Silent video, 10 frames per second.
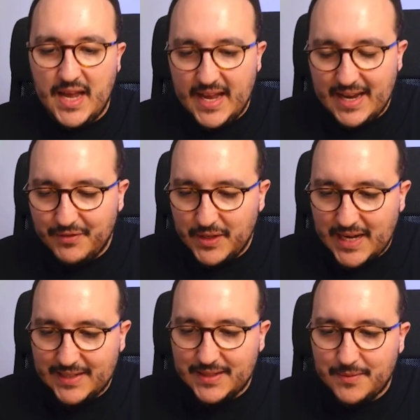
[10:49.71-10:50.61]
And after
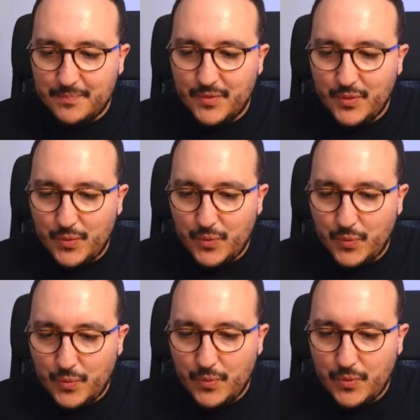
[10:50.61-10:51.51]
that,
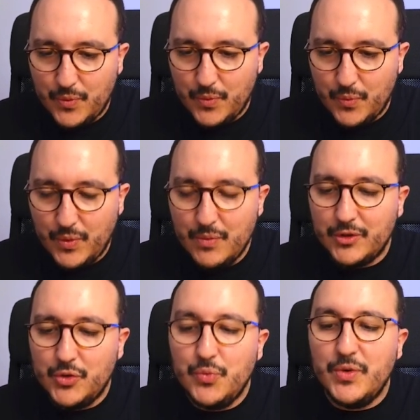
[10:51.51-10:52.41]
we
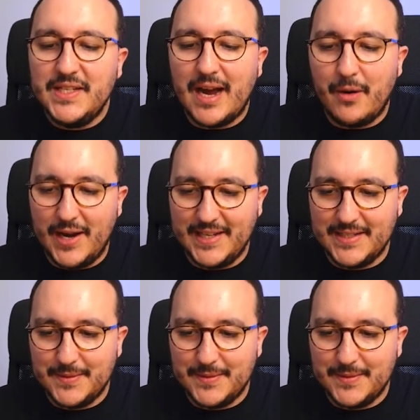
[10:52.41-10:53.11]
want to redirect.